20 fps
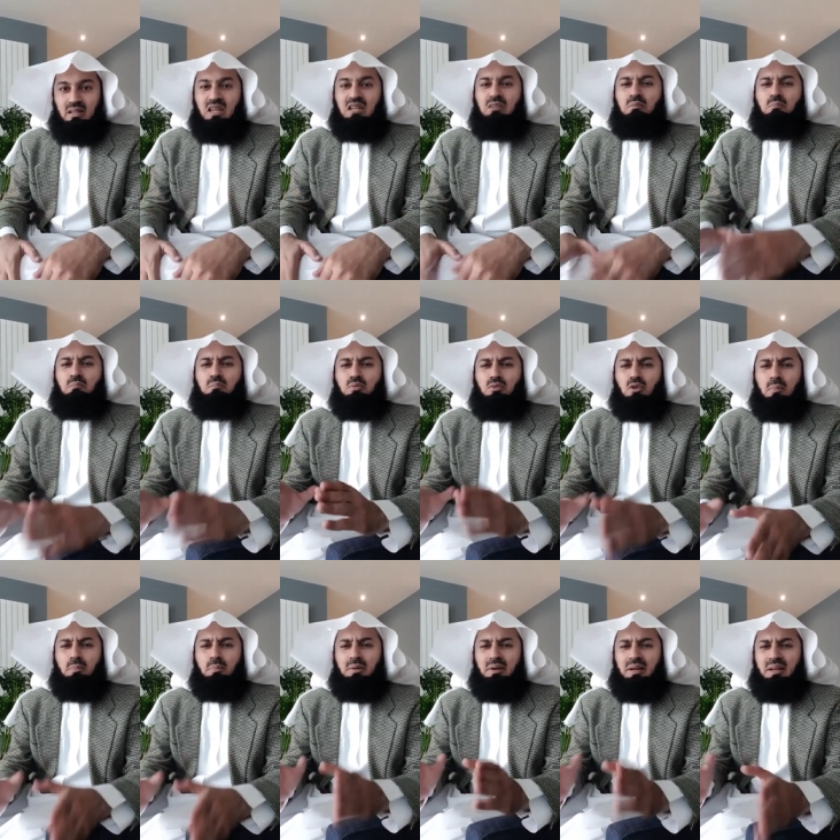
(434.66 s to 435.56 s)
In
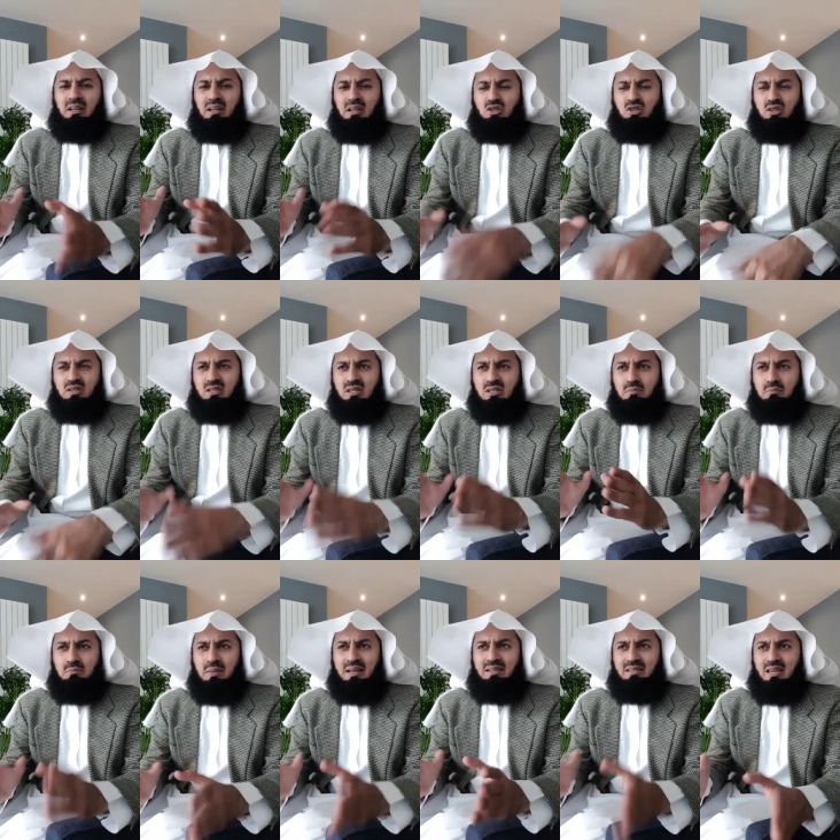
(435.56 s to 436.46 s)
proper English, it says
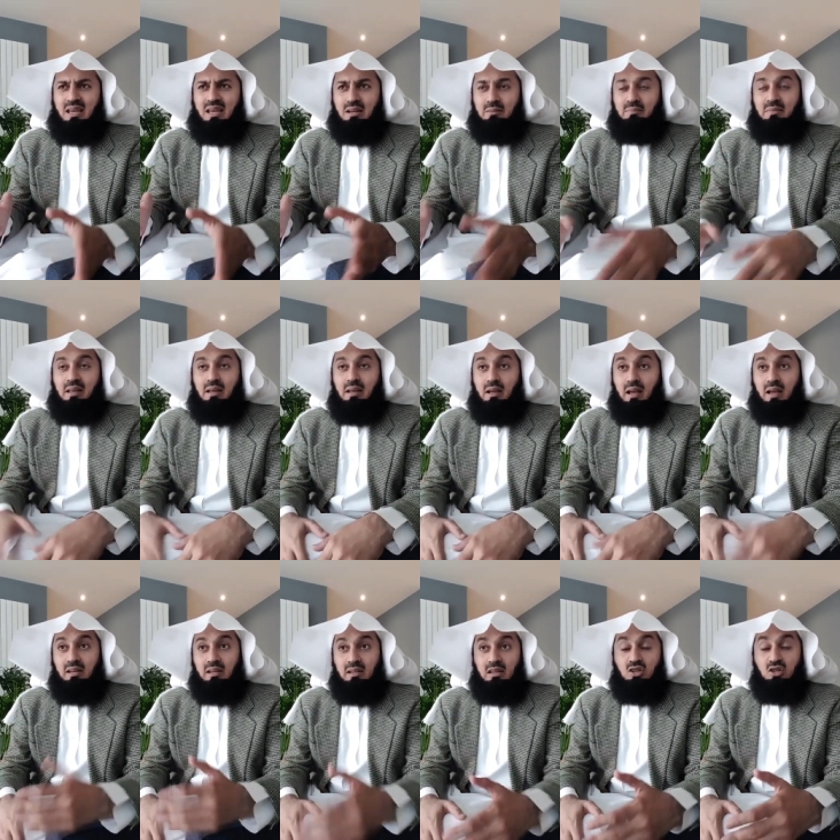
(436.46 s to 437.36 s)
max air.
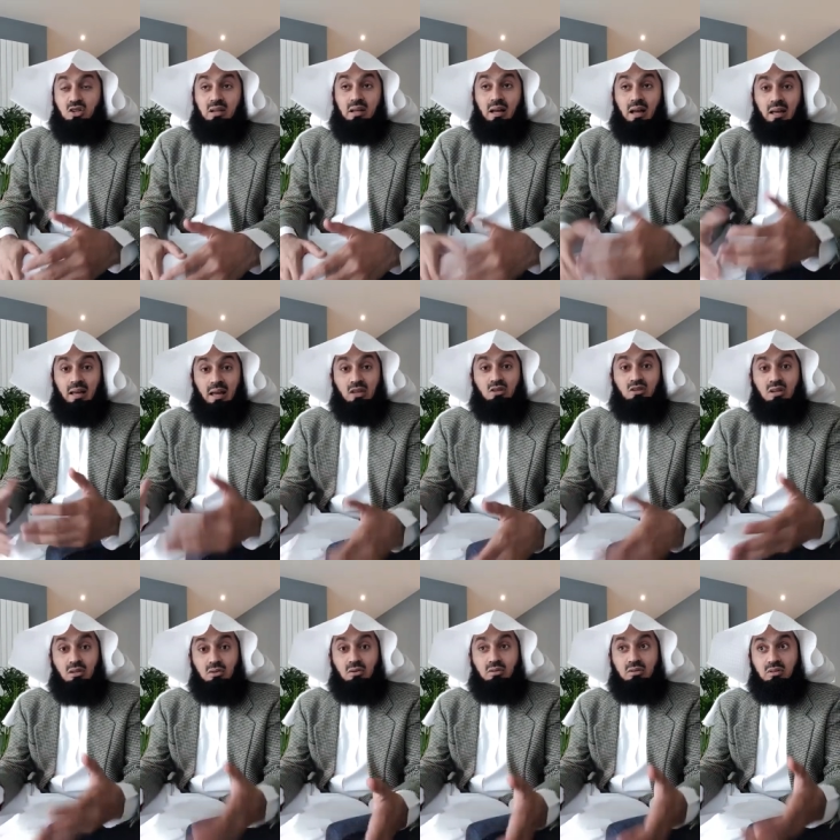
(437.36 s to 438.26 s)
And initially, I
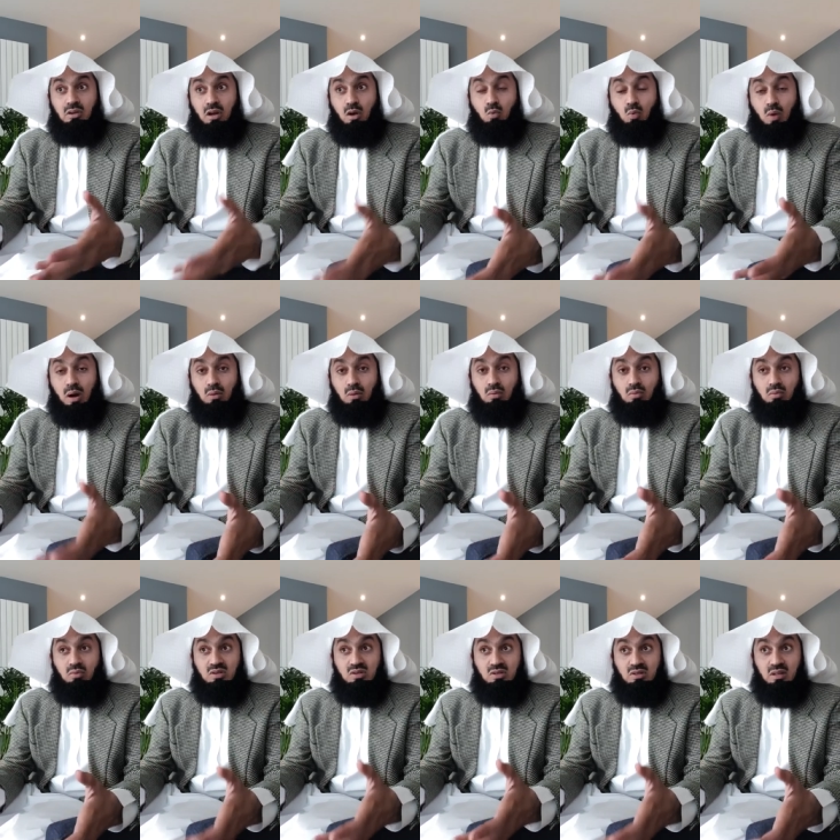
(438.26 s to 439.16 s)
actually thought, oh wow,
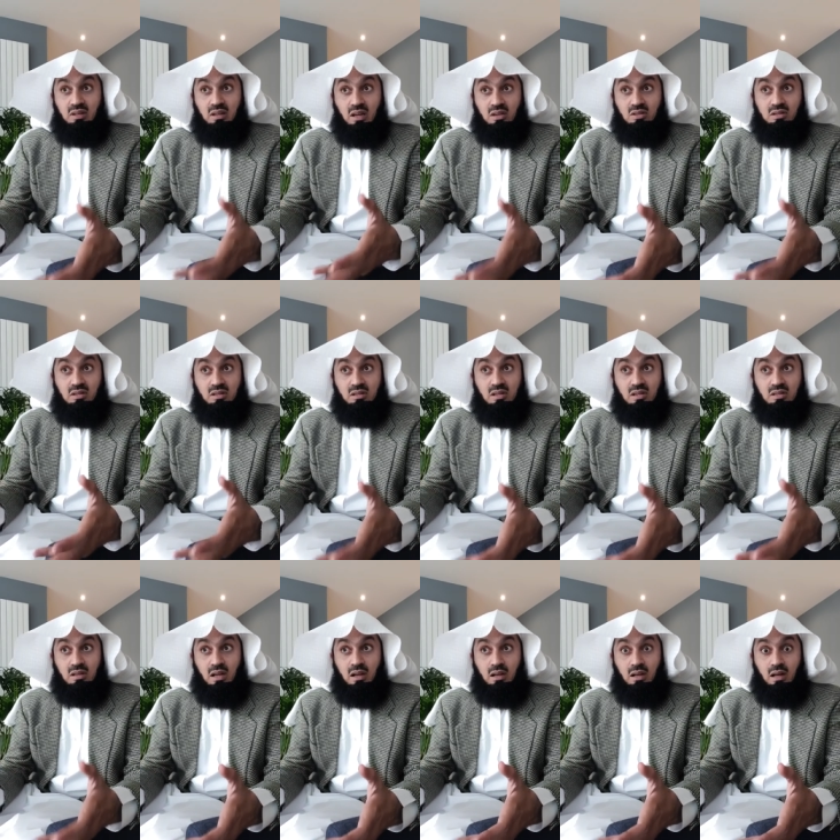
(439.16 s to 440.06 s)
this thing actually
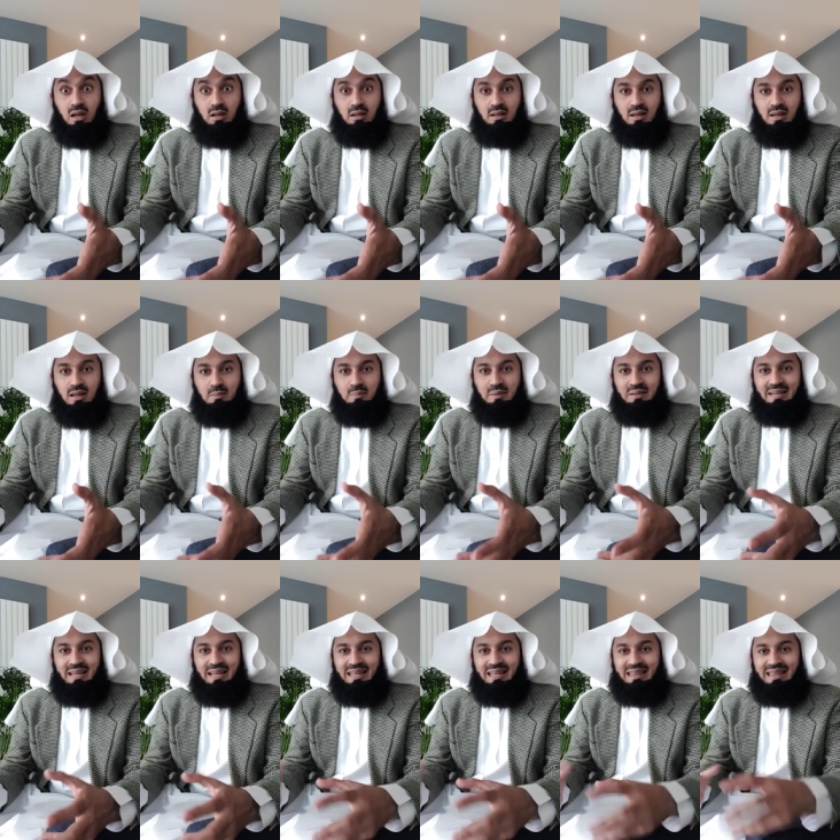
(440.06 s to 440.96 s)
says Allah.
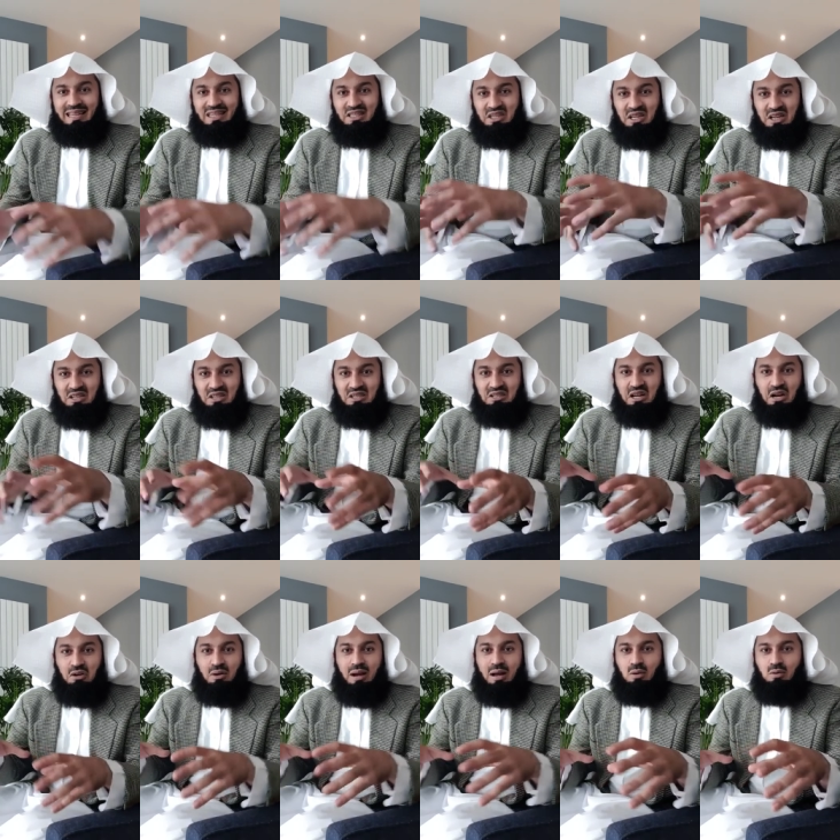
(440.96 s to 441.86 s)
But they turned it
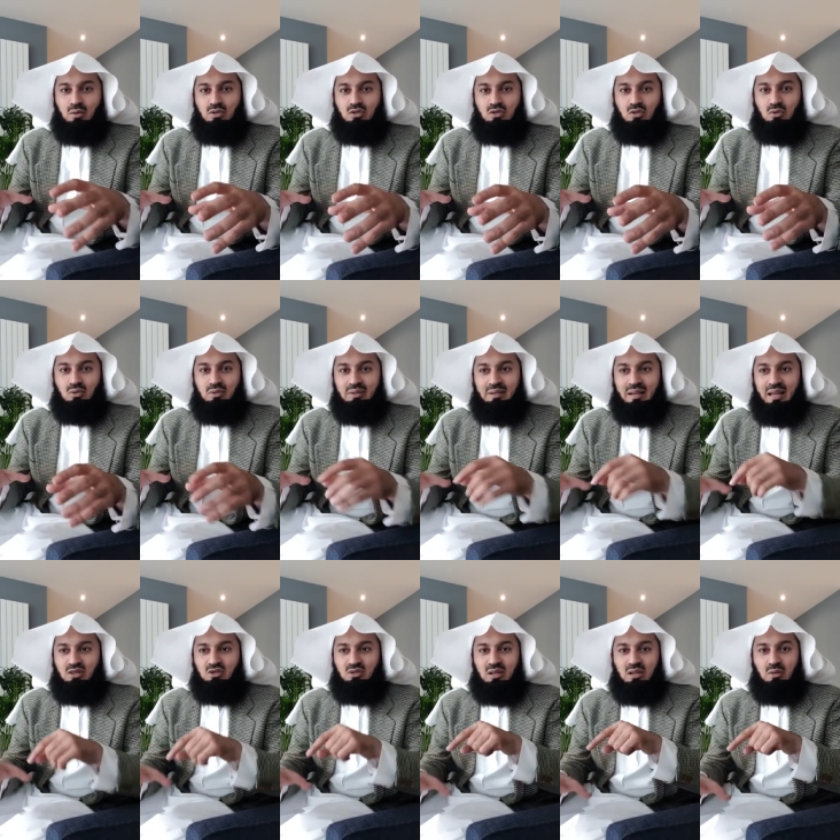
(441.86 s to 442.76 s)
around. So
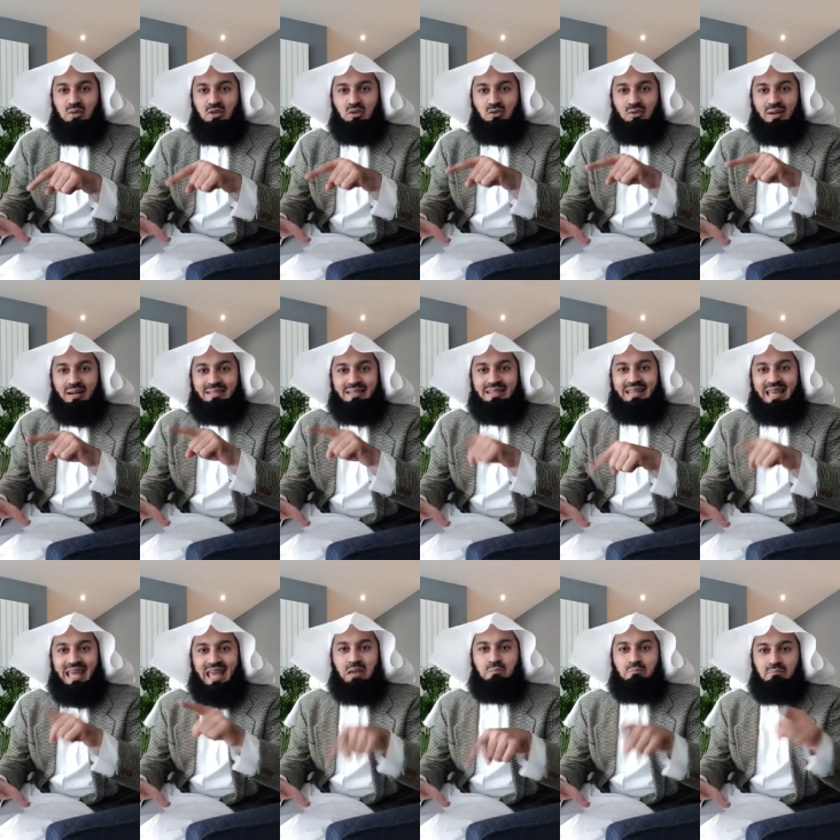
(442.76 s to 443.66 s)
naturally, when you're writing
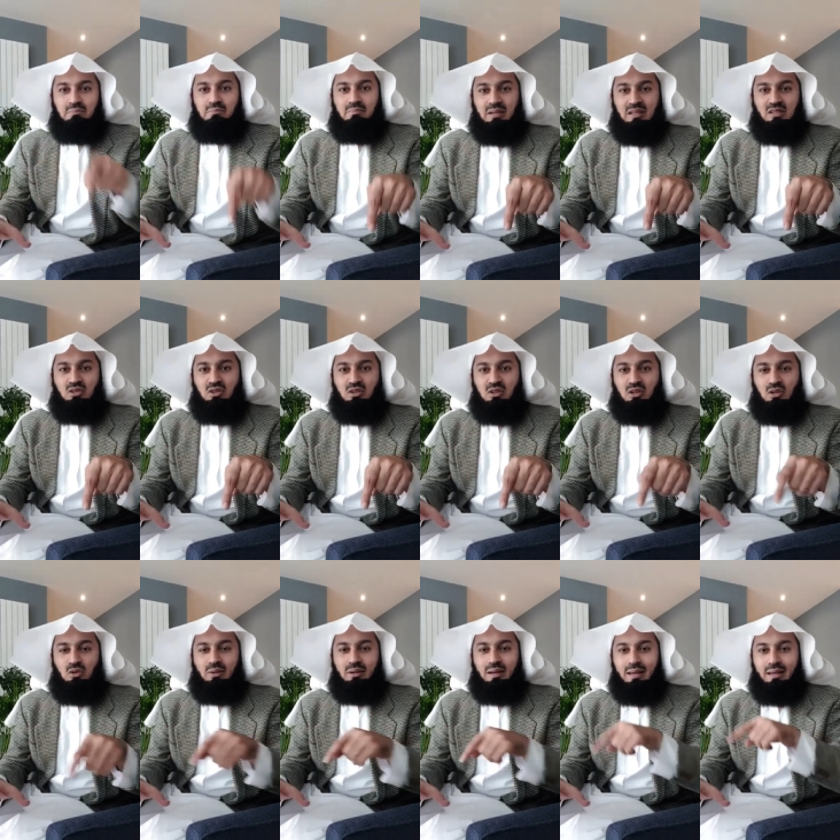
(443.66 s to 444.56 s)
the M, it's going to
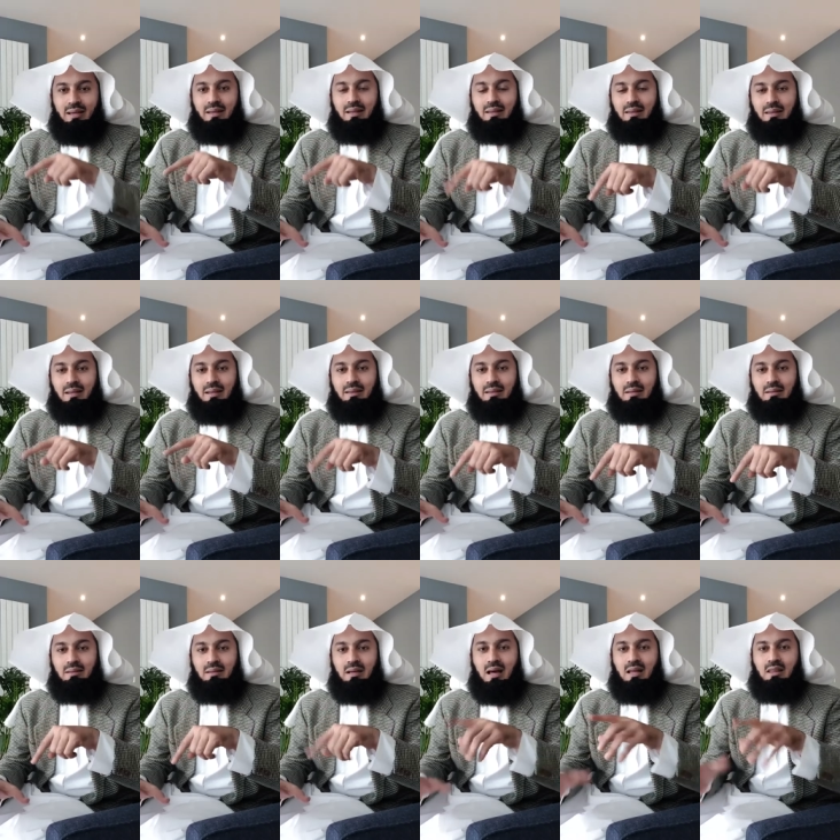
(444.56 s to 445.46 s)
look like the,
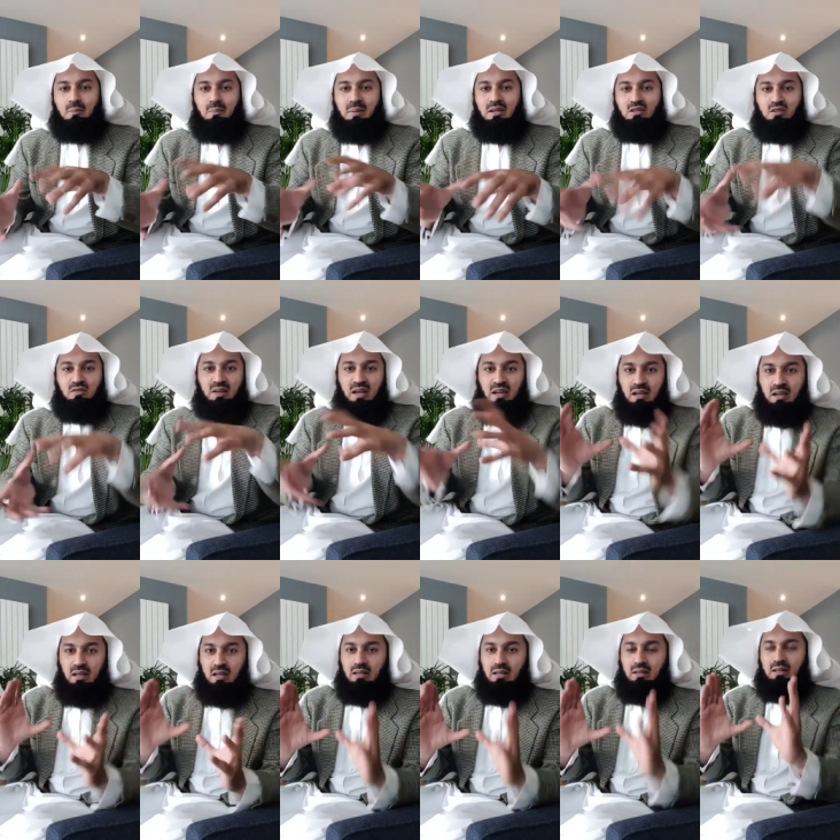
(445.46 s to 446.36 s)
the, the other part of
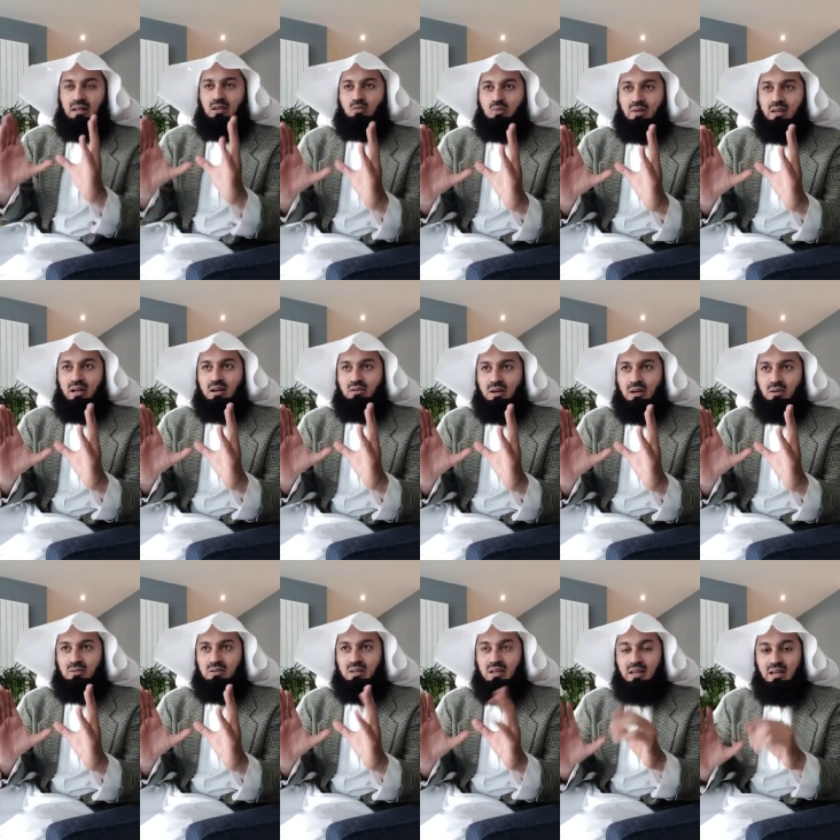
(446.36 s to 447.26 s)
Allah that way
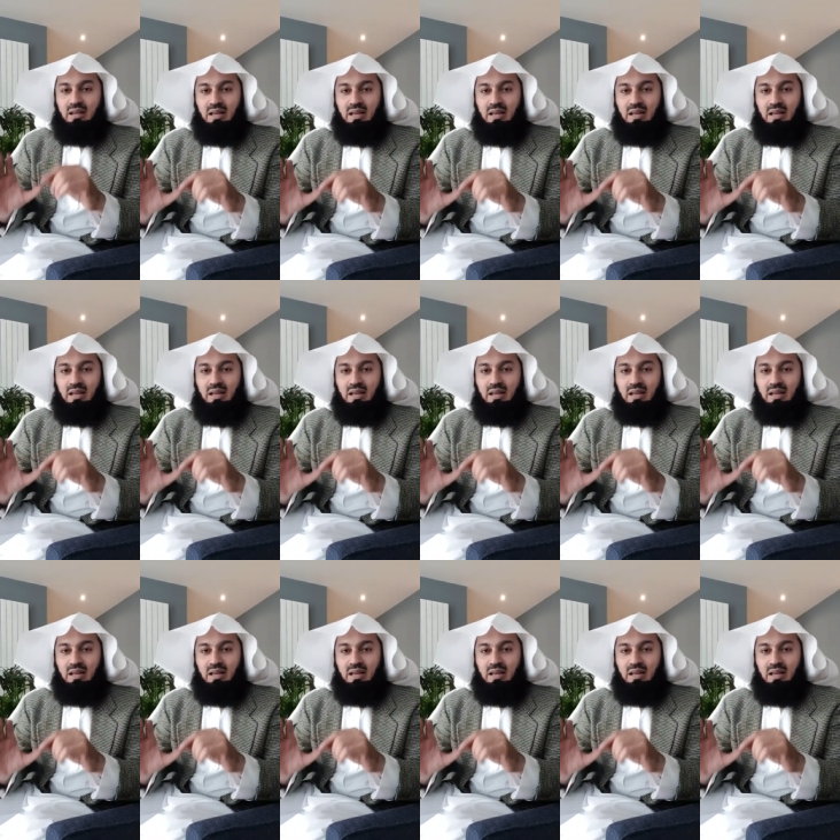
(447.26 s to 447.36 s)
around.